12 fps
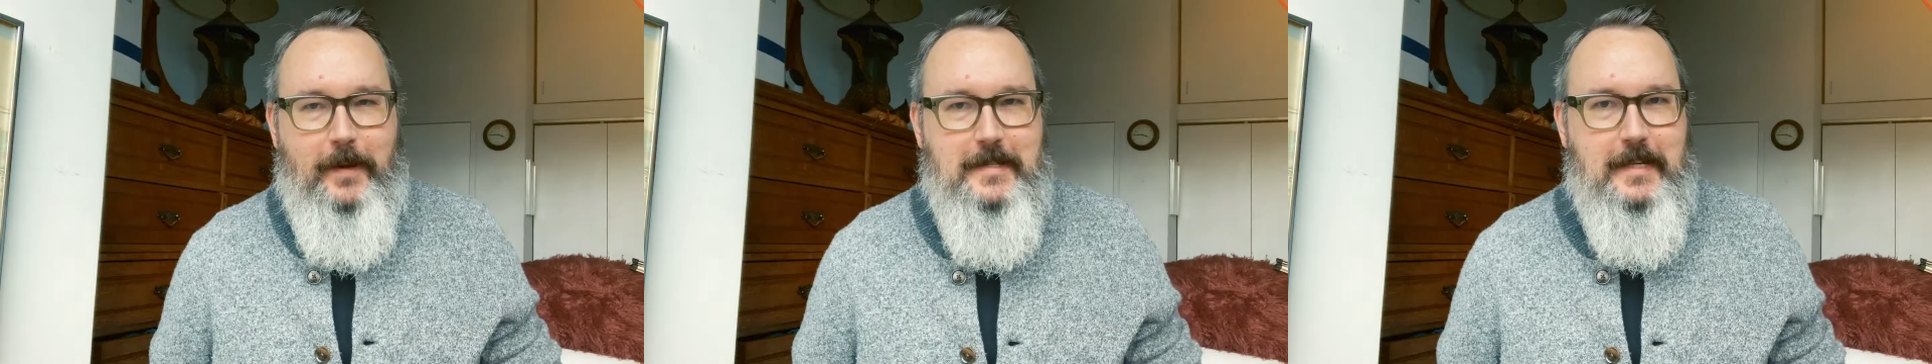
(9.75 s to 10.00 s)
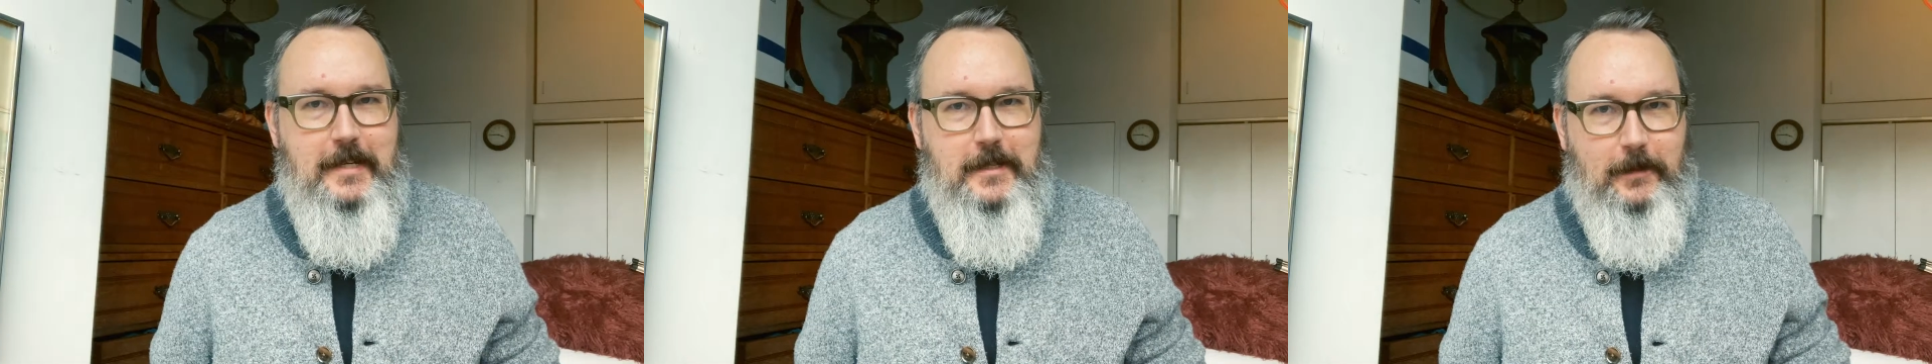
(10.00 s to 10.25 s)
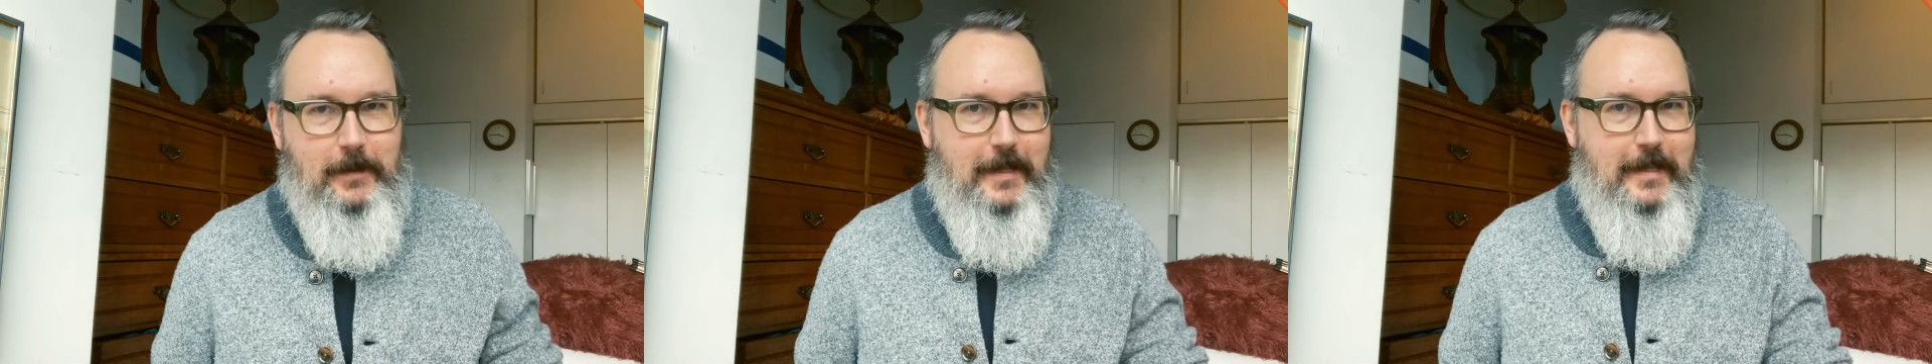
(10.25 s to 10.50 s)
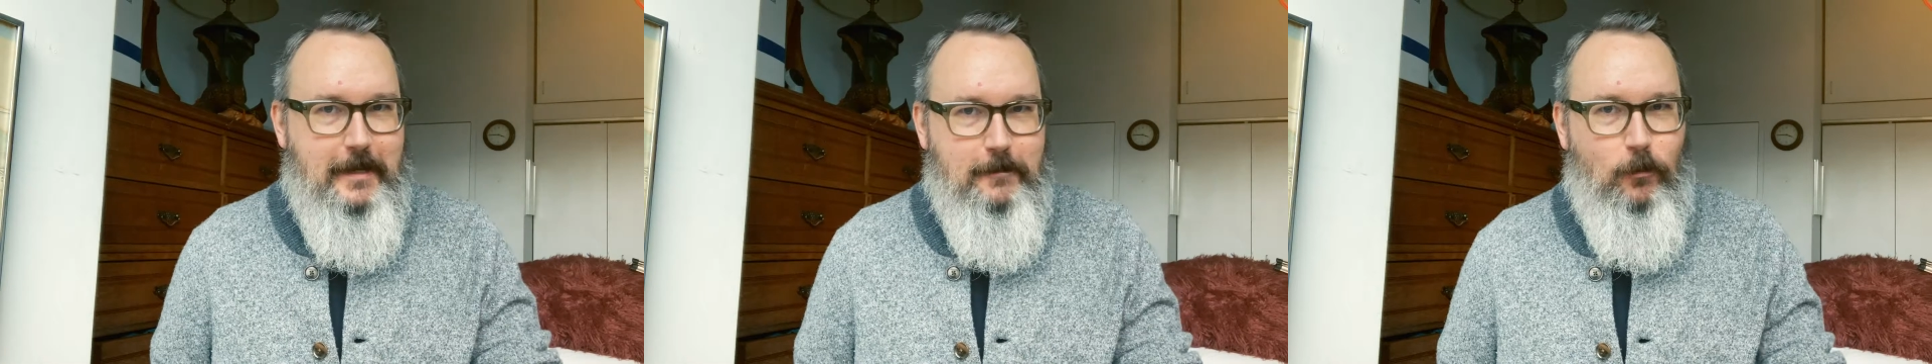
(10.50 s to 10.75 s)
say don't
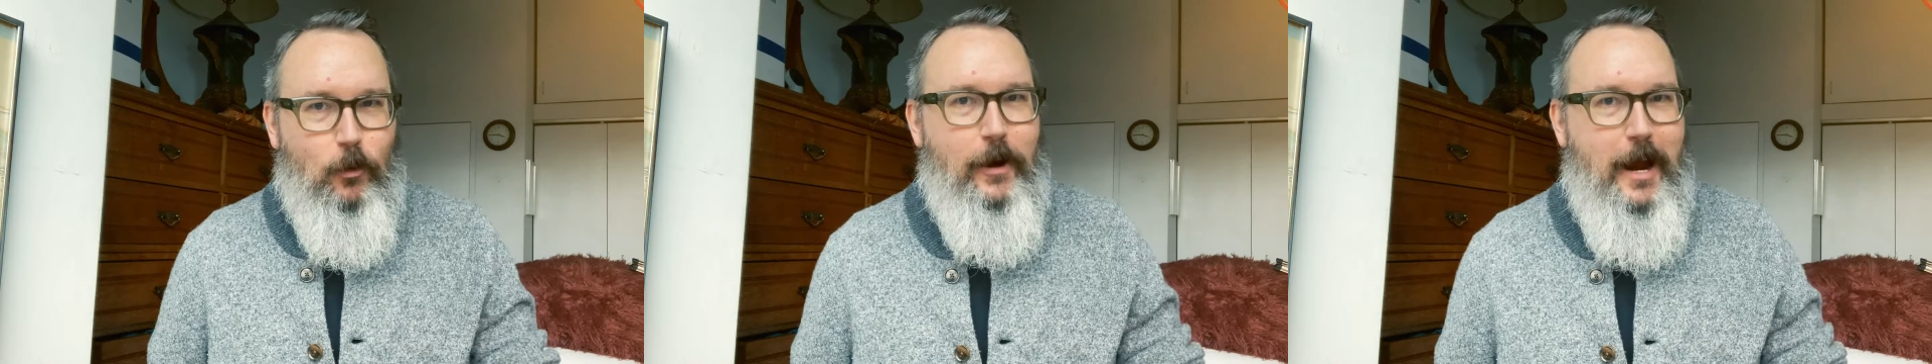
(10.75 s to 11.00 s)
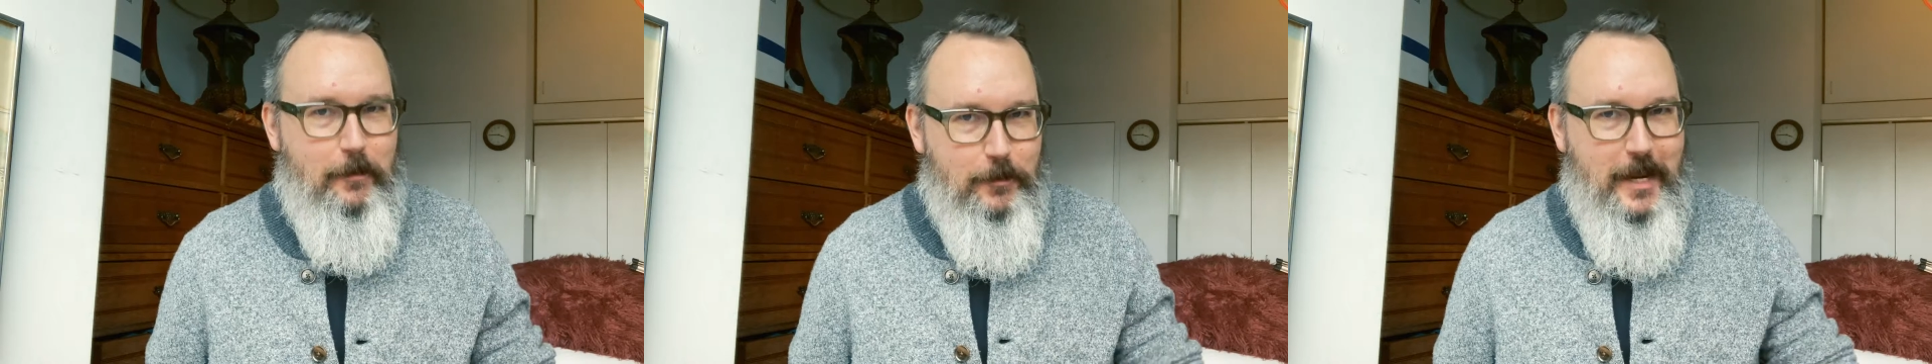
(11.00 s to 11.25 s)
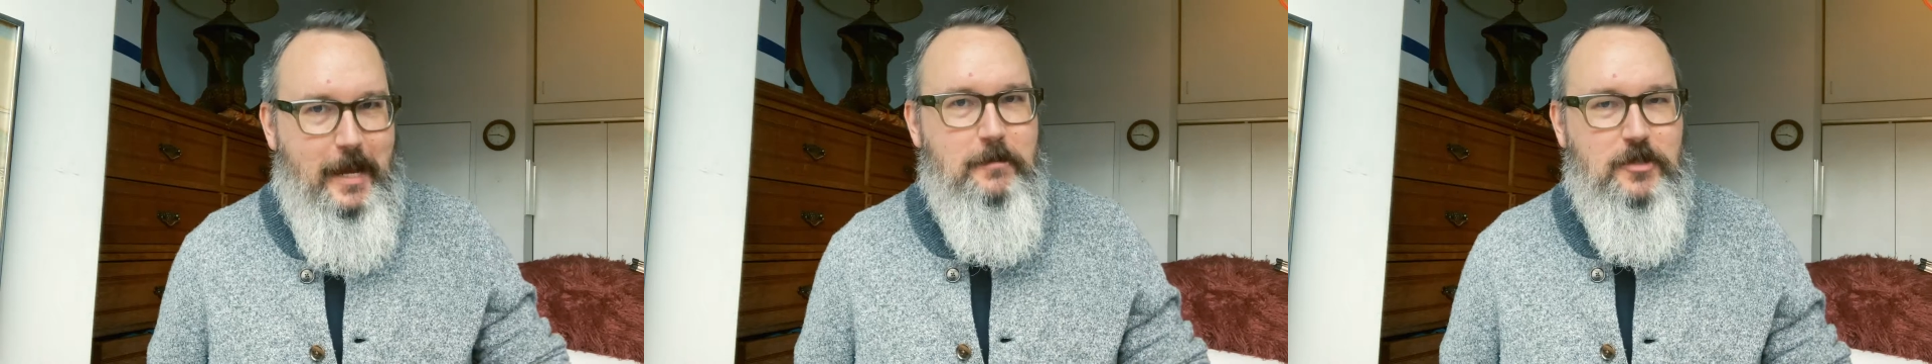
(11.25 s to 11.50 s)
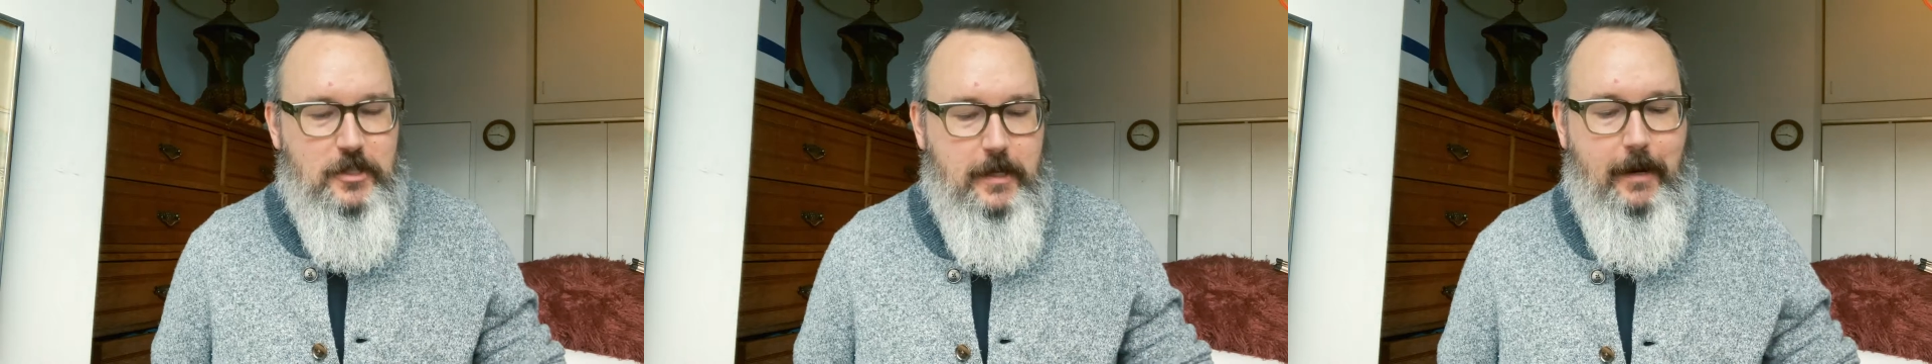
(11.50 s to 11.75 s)
let that Warhammer name
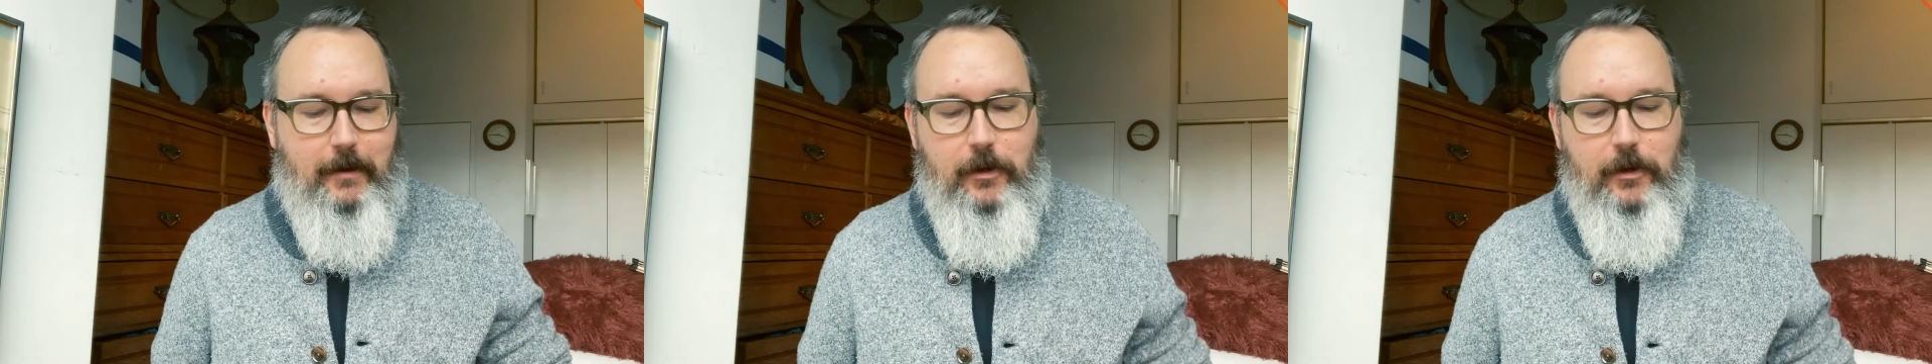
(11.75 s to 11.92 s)
scare